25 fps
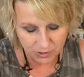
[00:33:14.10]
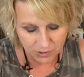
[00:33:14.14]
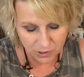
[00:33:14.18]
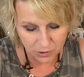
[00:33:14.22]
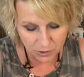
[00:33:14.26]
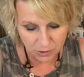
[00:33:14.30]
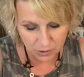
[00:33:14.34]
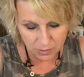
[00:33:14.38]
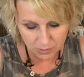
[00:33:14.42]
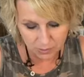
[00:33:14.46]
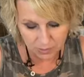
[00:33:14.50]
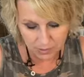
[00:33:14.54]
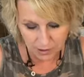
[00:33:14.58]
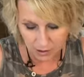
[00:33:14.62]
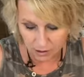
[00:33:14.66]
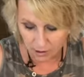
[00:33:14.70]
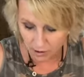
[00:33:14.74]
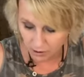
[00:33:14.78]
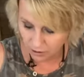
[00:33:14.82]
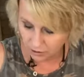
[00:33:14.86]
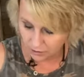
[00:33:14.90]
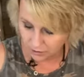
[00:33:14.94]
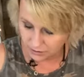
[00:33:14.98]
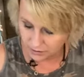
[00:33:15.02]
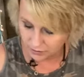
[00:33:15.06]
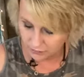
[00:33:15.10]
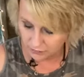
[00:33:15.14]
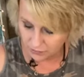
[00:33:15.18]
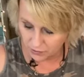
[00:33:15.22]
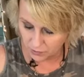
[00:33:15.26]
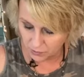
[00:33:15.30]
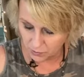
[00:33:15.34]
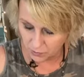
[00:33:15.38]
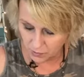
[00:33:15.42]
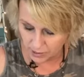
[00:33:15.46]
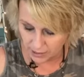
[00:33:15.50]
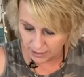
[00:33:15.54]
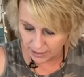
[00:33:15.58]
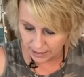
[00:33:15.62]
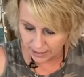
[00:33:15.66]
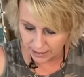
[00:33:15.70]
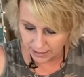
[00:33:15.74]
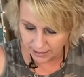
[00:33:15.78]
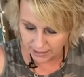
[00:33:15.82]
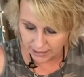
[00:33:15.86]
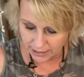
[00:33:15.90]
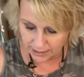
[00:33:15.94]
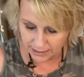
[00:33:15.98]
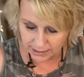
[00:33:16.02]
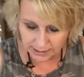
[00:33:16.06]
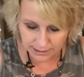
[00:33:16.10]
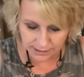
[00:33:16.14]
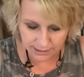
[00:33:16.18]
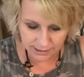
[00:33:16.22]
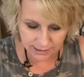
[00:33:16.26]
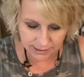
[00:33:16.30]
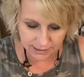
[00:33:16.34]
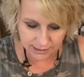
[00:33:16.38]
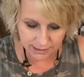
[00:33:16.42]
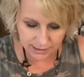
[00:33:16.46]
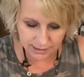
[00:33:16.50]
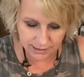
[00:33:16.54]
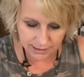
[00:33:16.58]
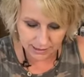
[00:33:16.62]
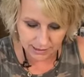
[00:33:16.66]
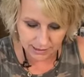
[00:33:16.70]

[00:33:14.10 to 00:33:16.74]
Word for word: do them all different ways.